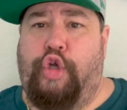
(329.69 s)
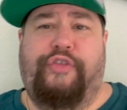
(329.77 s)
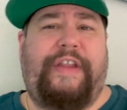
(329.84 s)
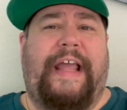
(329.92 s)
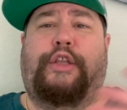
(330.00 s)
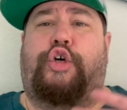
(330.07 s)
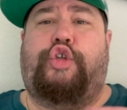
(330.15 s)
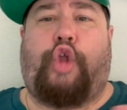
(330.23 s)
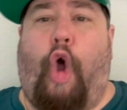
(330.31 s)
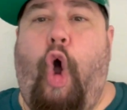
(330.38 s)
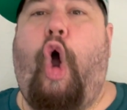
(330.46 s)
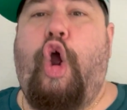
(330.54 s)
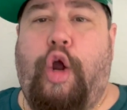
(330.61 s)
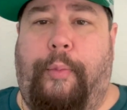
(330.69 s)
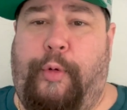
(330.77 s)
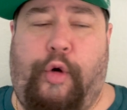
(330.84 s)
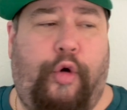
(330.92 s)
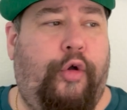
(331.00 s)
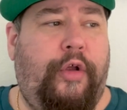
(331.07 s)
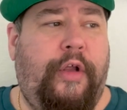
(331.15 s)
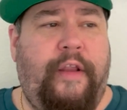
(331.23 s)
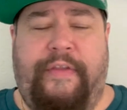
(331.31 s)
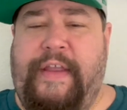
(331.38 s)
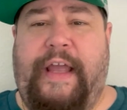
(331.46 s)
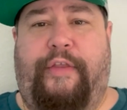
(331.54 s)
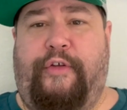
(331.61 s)
They looked horrible
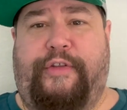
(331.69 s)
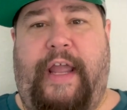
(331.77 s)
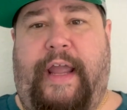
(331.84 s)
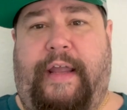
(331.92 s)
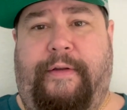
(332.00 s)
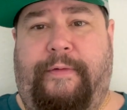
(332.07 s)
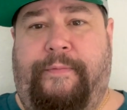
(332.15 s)
the other day.